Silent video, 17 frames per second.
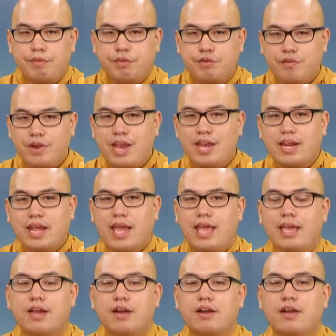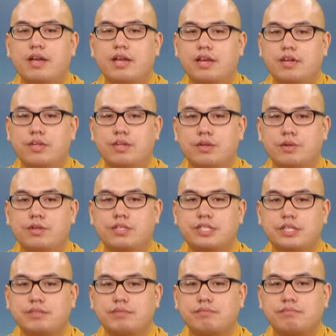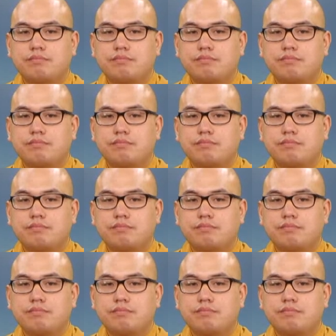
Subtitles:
greed, anger, and delusion